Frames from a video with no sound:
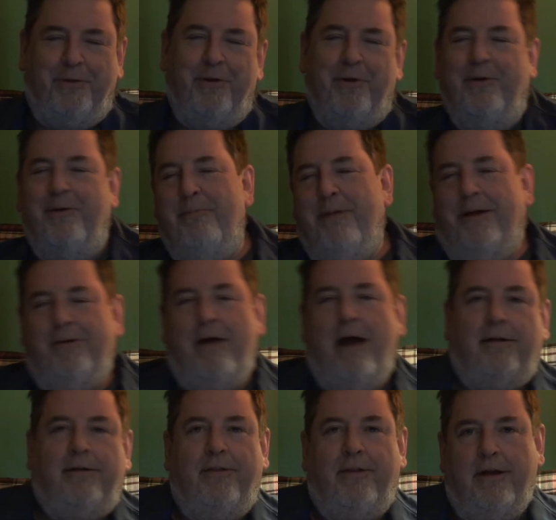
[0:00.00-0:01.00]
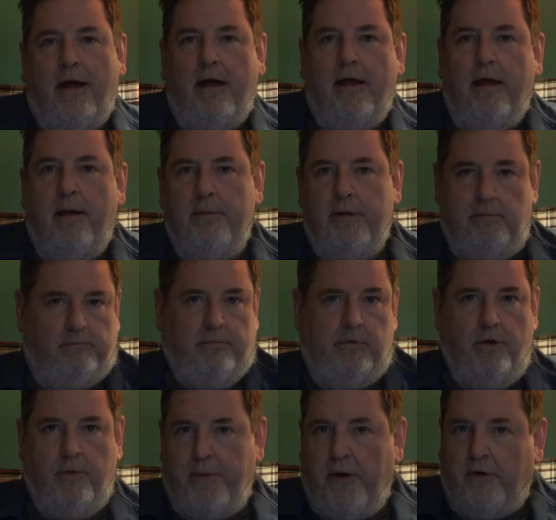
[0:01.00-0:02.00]
know you're a better actor than I am, and
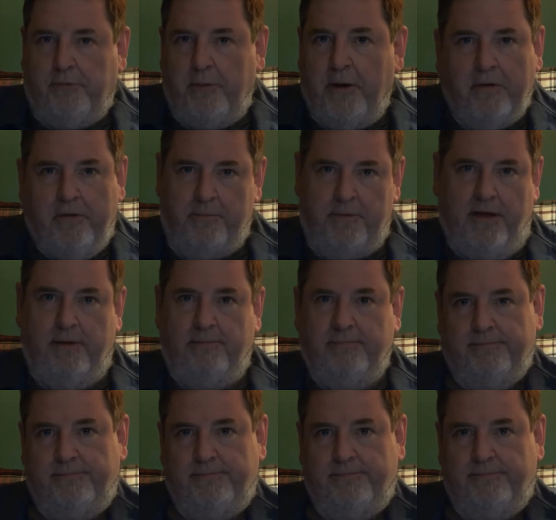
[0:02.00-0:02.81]
your part's bigger than mine.